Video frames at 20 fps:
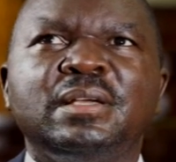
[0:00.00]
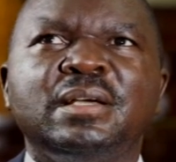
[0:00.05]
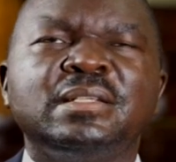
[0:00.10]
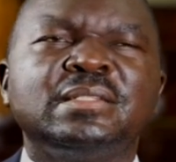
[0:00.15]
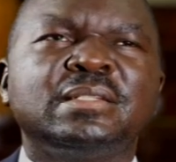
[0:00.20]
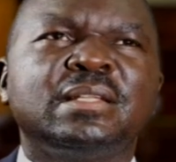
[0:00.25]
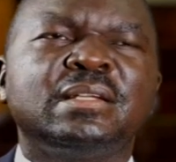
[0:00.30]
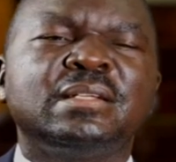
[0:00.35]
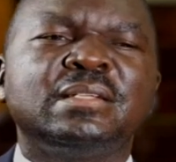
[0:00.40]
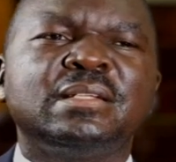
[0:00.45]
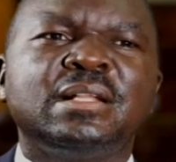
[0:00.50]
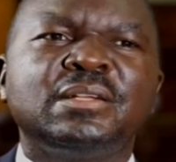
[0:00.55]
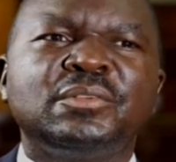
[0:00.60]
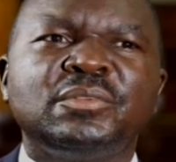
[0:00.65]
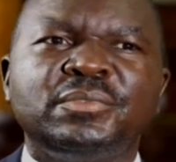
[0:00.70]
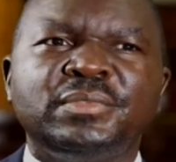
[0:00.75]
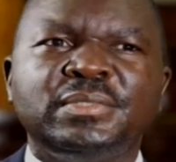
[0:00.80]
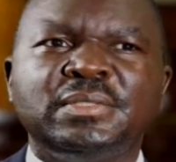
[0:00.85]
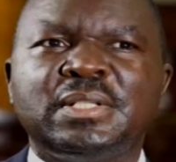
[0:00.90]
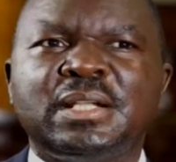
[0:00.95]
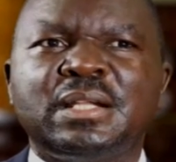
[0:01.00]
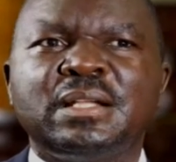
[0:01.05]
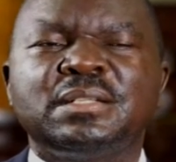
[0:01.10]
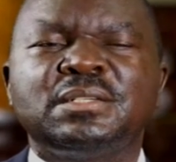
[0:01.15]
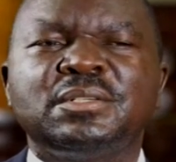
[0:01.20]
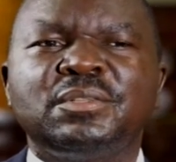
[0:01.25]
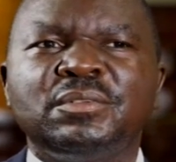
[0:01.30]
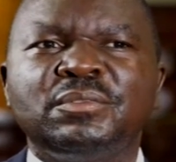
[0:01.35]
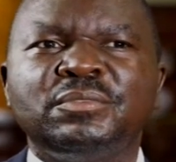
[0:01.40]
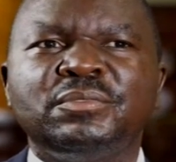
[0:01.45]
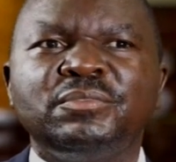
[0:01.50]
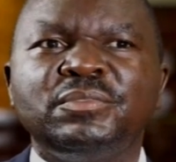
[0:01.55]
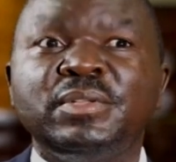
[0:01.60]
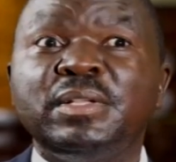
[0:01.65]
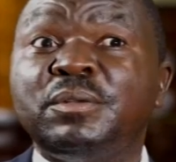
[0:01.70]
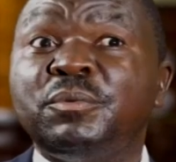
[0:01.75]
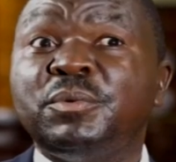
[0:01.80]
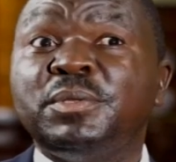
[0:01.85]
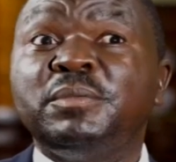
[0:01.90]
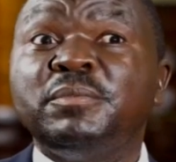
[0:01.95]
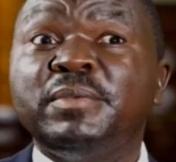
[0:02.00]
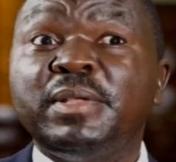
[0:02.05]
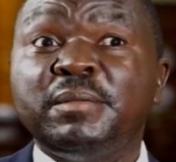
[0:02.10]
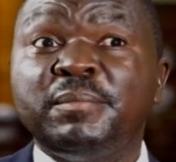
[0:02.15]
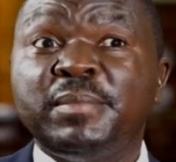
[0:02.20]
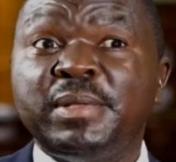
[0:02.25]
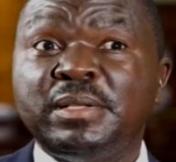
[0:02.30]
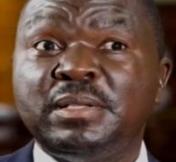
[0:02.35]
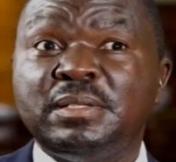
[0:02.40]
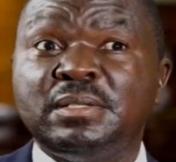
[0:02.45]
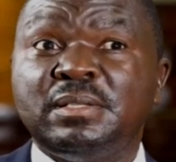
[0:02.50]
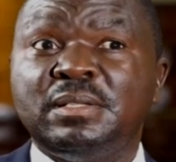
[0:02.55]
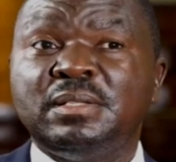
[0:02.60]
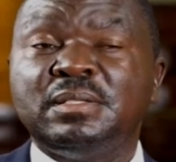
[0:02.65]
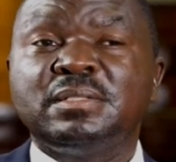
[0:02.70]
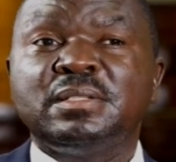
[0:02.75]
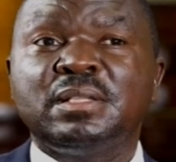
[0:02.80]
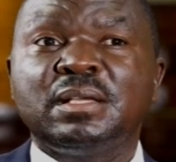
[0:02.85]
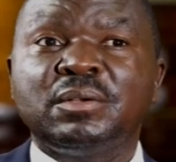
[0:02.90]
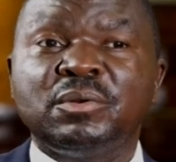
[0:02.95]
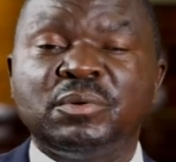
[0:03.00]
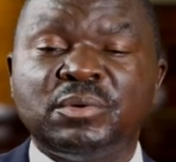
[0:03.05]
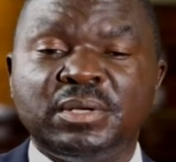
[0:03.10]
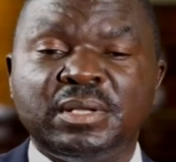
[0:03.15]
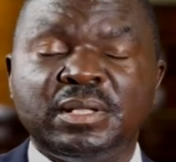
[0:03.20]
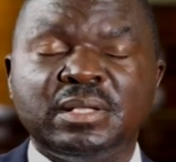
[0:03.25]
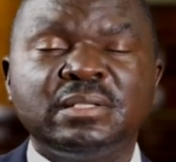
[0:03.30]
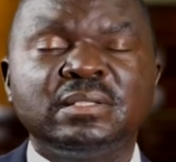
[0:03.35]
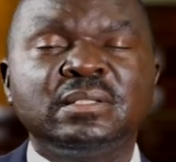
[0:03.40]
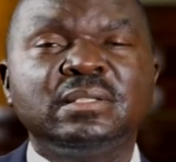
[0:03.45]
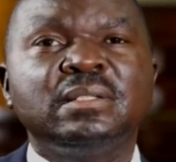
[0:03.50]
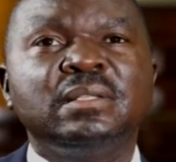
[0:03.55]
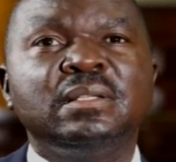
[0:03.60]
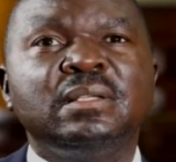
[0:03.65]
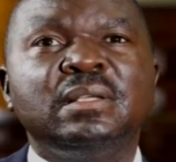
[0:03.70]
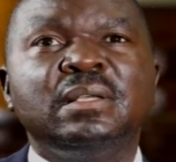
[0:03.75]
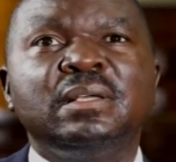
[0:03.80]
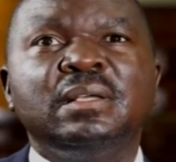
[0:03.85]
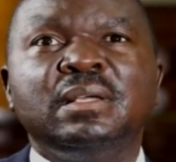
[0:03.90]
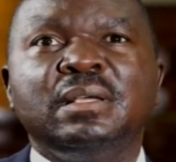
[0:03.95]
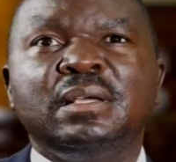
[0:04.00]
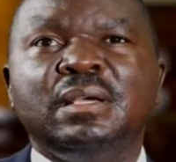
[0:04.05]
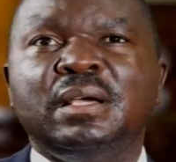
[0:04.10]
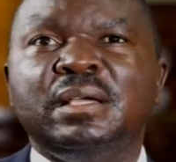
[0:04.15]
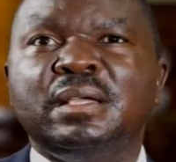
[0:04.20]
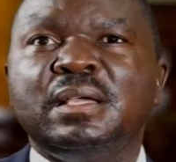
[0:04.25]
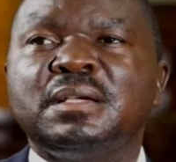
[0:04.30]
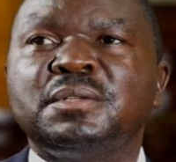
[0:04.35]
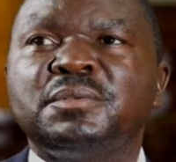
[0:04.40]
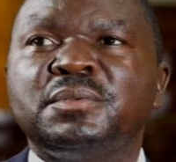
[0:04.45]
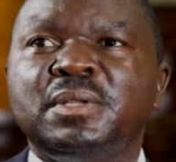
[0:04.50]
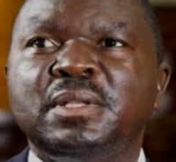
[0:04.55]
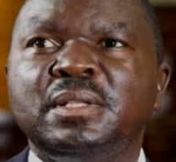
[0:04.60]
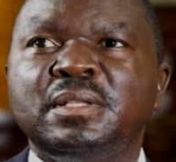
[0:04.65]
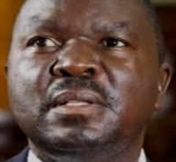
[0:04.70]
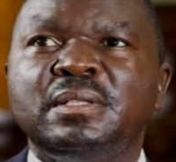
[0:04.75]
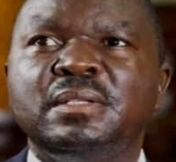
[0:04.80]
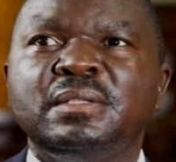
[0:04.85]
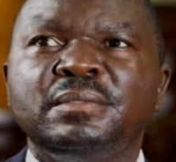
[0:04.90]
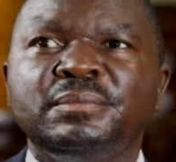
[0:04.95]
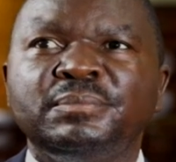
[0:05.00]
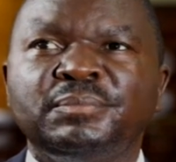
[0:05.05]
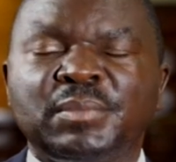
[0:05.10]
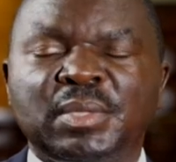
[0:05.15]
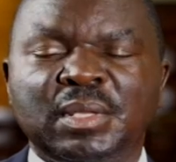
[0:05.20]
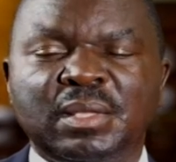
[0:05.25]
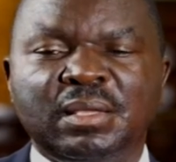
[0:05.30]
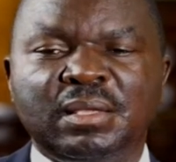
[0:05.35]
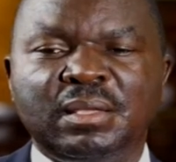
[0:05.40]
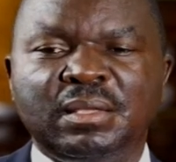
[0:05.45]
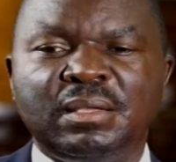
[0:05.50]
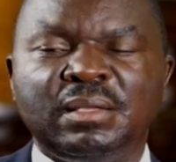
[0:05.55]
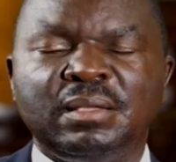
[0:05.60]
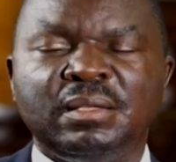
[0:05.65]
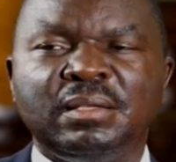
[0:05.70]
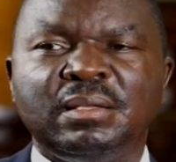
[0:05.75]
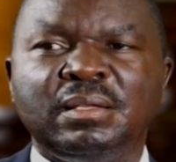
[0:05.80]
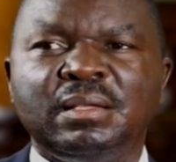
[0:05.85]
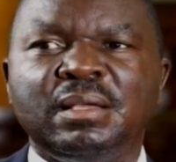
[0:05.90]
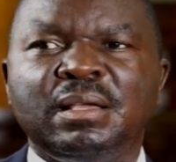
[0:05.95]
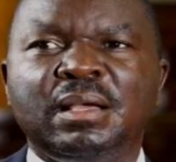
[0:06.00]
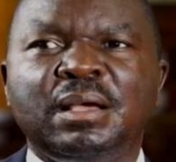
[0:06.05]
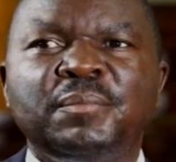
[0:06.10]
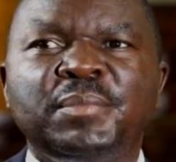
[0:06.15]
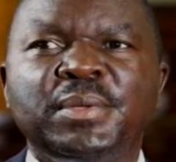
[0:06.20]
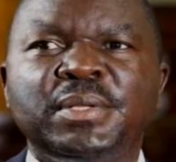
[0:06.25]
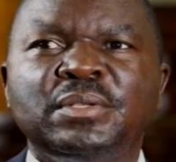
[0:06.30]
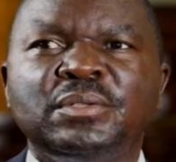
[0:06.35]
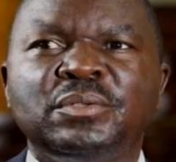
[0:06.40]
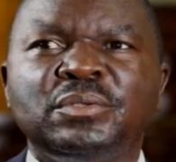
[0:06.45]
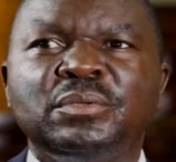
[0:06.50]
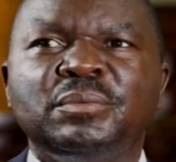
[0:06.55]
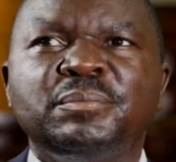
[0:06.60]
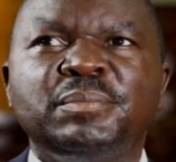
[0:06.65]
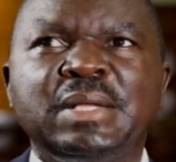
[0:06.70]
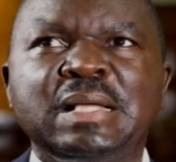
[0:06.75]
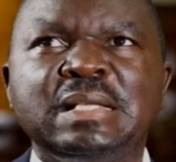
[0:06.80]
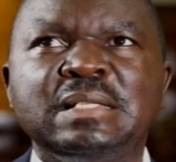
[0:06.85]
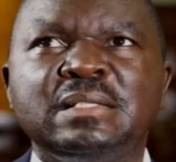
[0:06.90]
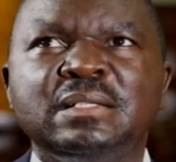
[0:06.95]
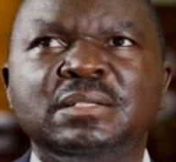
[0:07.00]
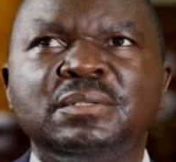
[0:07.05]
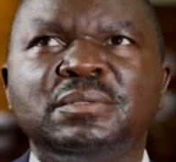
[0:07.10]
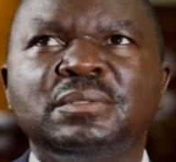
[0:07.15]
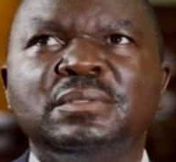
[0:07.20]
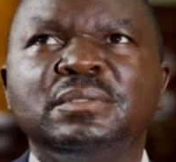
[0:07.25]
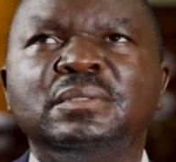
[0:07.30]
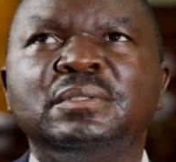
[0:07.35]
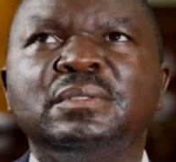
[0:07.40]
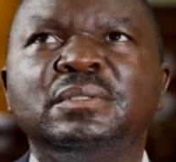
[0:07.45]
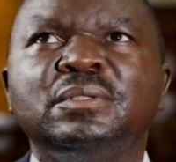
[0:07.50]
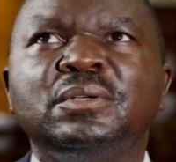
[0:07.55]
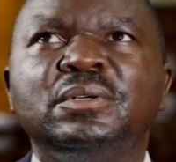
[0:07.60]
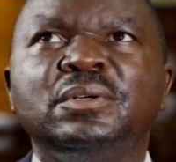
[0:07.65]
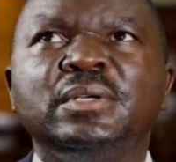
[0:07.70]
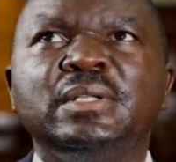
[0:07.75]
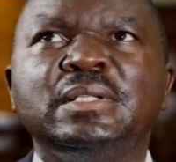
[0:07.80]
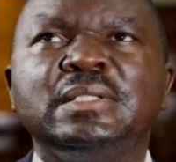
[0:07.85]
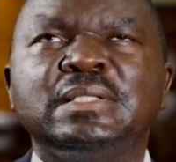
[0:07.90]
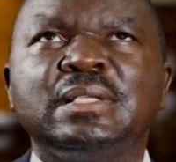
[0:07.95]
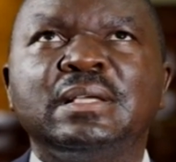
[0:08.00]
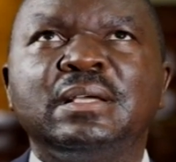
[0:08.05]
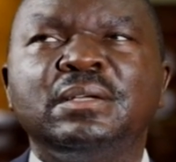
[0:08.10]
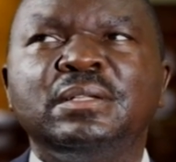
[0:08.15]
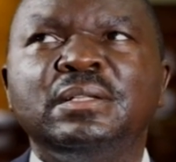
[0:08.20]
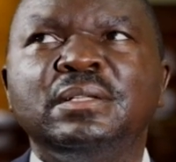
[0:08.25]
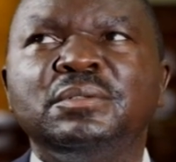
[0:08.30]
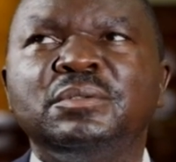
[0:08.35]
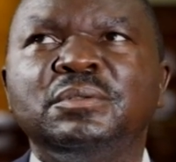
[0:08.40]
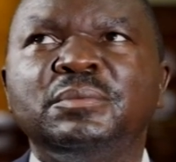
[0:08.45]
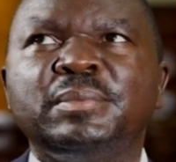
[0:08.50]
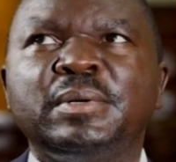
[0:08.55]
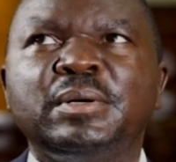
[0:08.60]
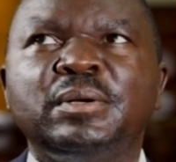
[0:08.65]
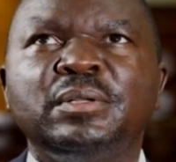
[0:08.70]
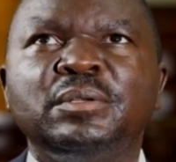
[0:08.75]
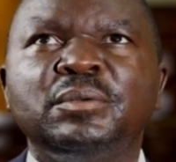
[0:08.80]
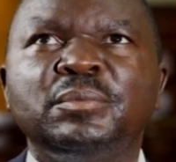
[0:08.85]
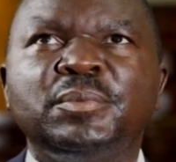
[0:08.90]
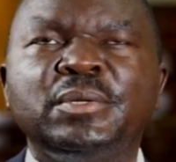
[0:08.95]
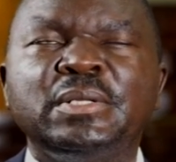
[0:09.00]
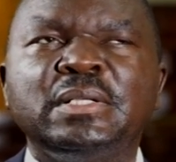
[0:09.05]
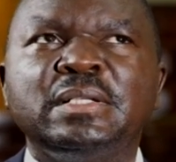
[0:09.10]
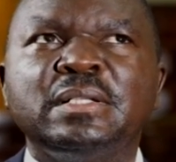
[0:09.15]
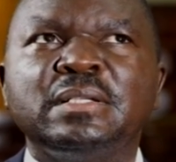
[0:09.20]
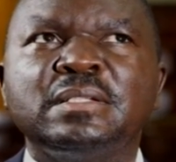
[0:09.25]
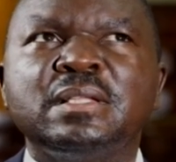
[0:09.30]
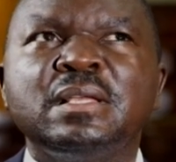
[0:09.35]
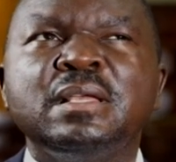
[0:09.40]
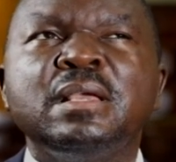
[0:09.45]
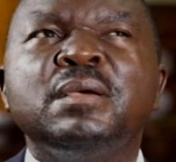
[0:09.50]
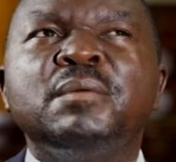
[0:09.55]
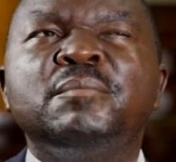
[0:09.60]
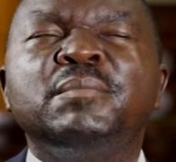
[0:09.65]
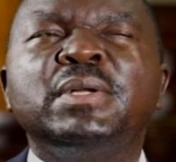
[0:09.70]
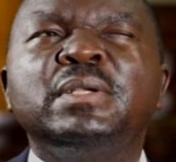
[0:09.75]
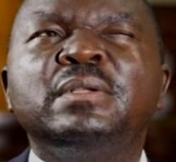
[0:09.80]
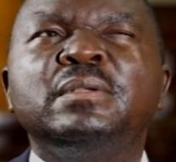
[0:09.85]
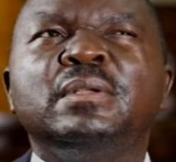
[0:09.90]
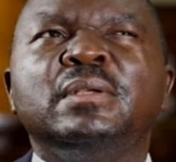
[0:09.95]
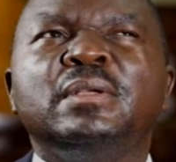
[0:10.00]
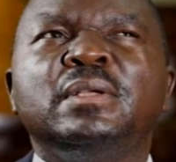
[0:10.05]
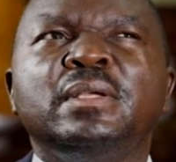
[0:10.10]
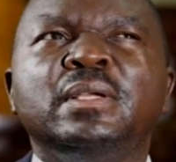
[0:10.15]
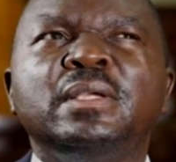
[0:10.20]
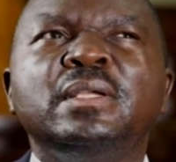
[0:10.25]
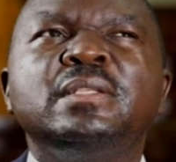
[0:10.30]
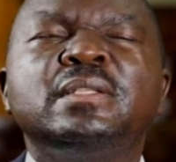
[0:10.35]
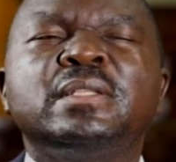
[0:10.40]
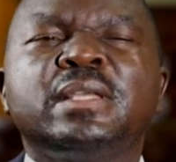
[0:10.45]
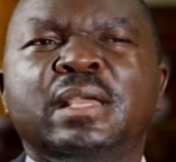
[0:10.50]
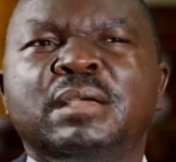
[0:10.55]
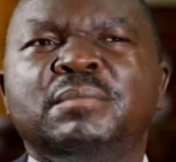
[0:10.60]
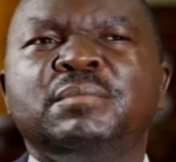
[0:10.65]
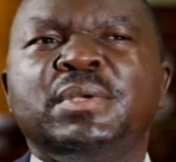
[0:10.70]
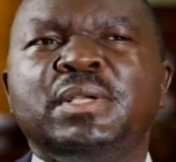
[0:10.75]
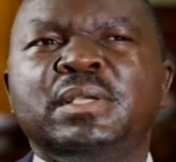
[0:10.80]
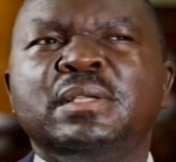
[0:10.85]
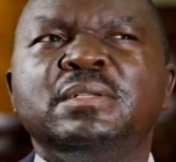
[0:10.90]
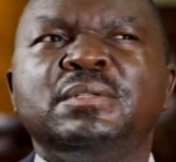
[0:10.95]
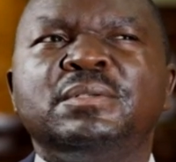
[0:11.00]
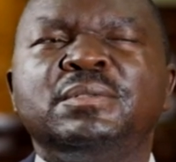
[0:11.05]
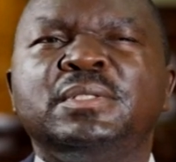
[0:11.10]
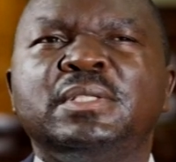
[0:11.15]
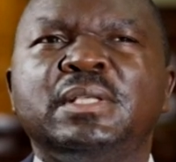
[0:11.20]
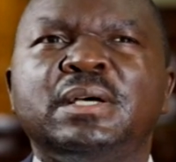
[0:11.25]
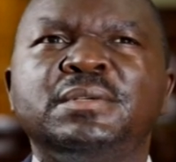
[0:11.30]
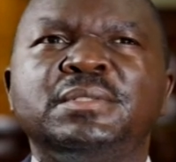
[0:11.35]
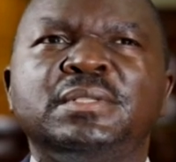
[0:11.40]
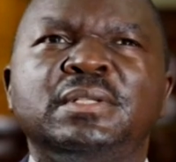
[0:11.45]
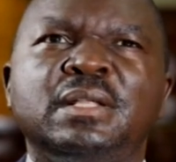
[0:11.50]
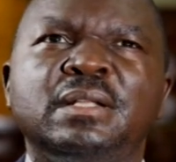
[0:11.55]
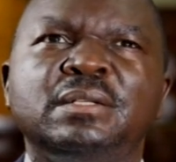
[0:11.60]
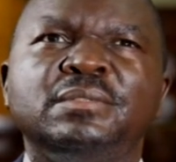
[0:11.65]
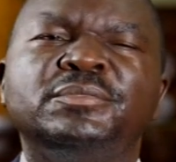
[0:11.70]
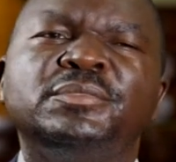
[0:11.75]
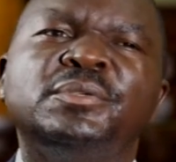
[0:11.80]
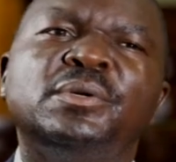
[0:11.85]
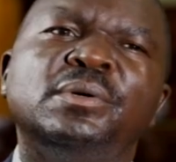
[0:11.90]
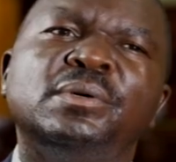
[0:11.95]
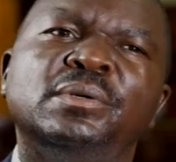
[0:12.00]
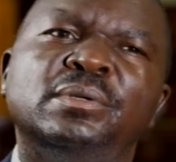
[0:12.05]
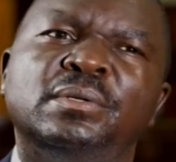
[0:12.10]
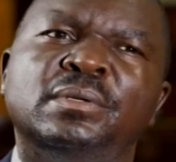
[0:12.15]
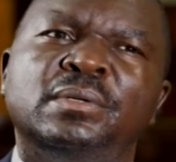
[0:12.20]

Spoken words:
as a result of interaction with very many stakeholders, I actually happened to plunge into oil, into politics. But it came in 2004